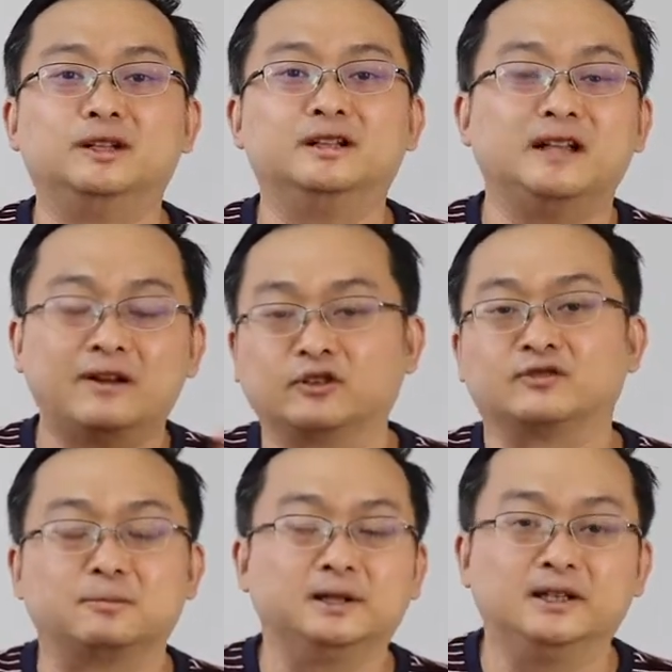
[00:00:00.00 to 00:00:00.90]
the left
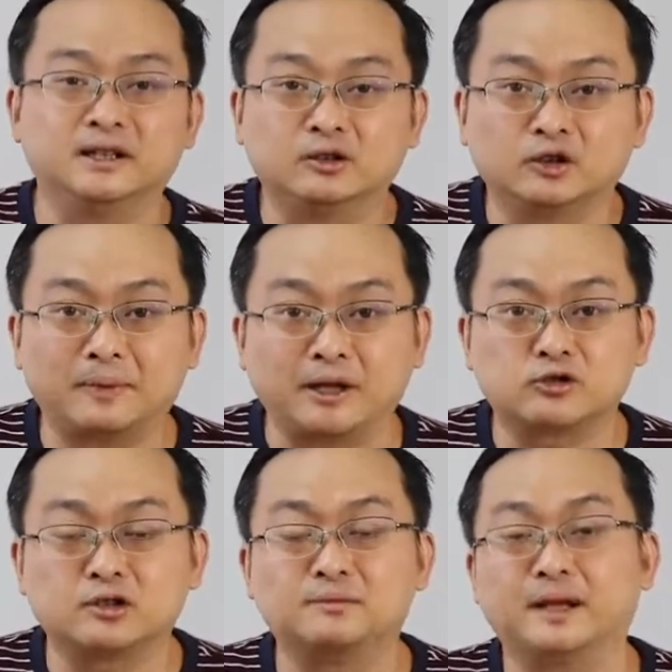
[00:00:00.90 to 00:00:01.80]
of the political
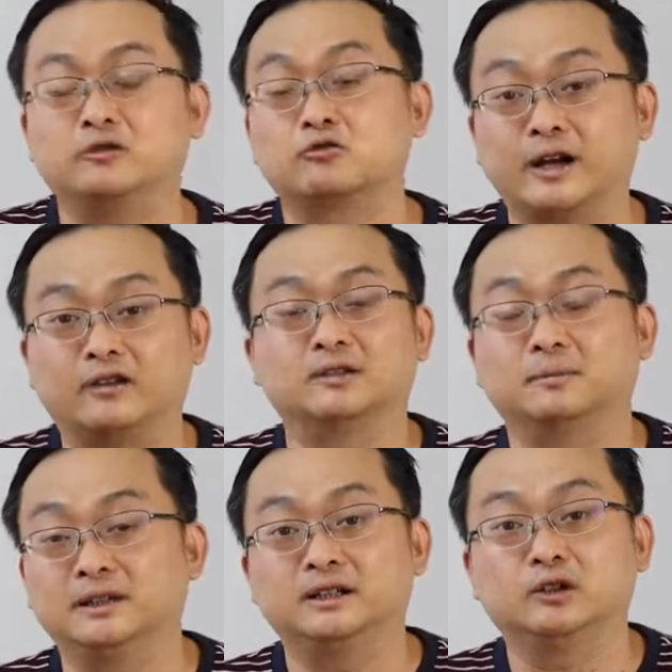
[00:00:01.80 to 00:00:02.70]
spectrum and the right of the
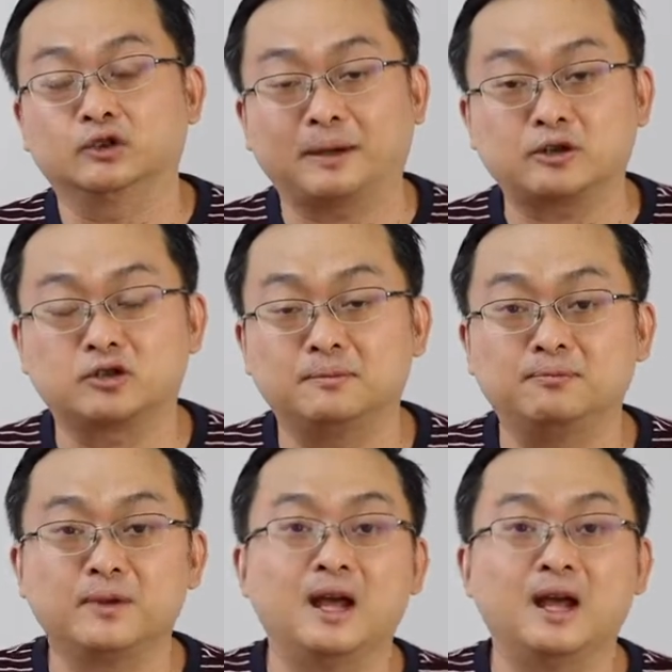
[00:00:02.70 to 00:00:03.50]
political spectrum.